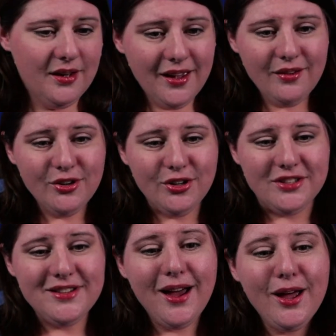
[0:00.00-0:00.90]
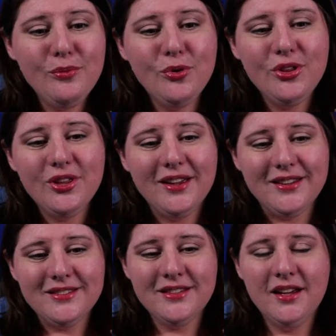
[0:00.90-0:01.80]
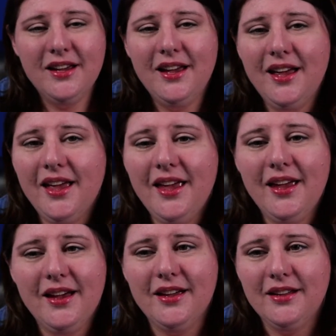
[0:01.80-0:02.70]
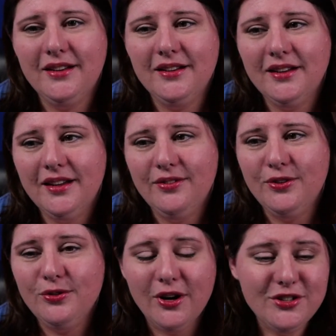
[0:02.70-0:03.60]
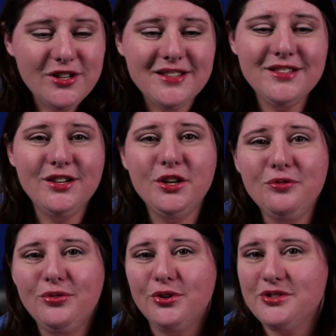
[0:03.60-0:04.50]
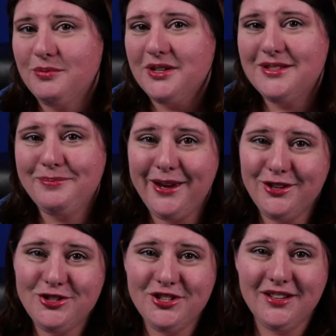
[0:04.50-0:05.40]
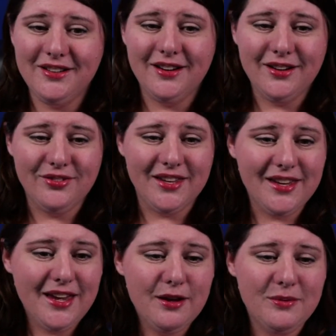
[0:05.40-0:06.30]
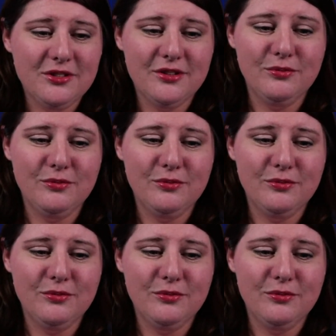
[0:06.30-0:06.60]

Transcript: good time with it. And if you are just looking for some expansion of the game and some new